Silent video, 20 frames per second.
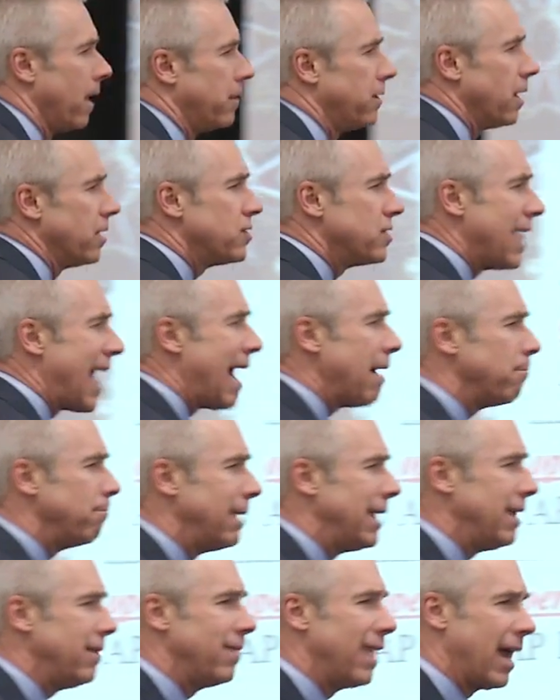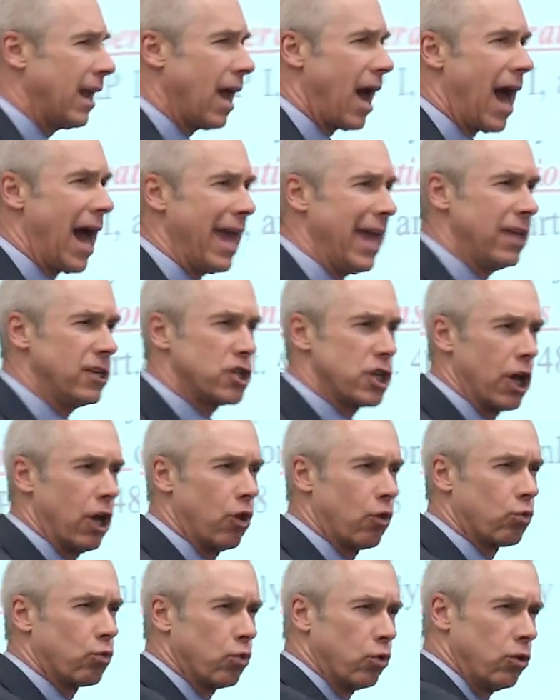does that mean that
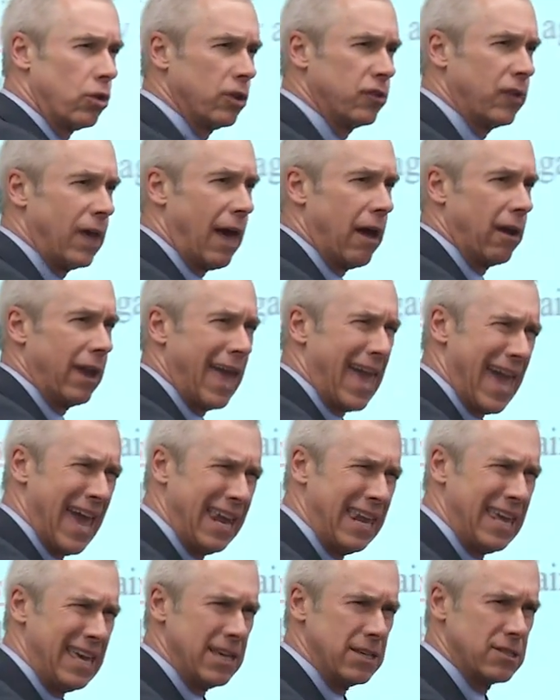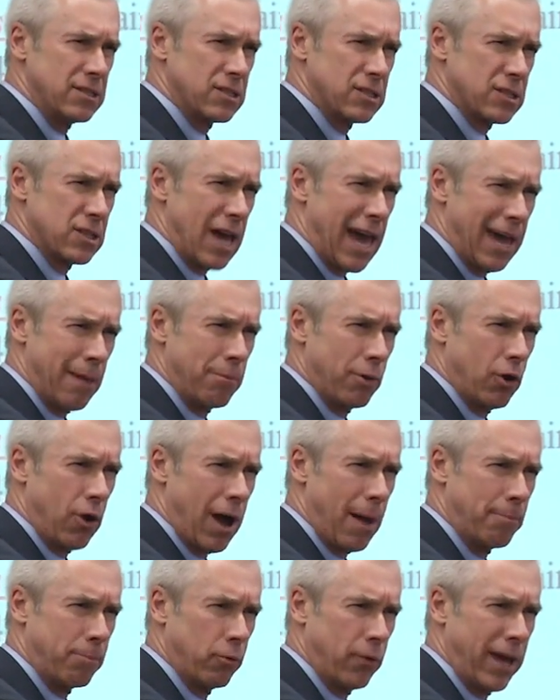IHL rules out any cyber
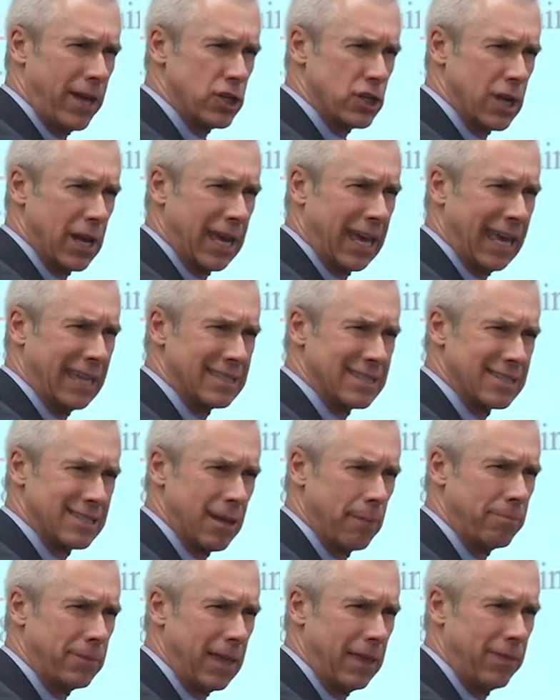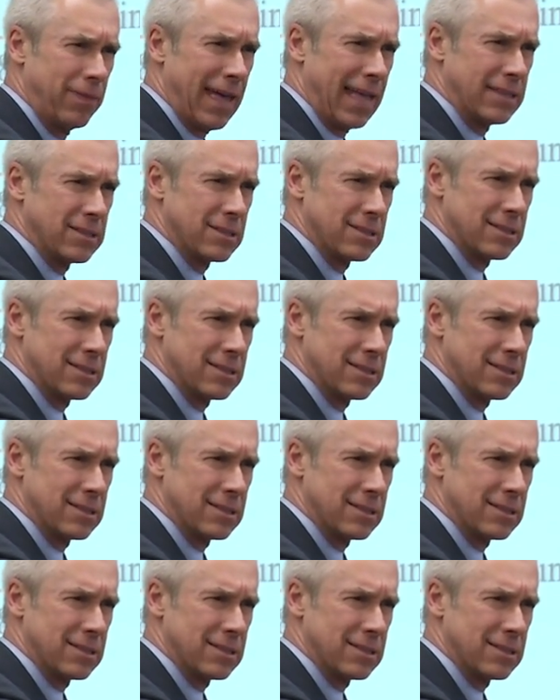operation against something that's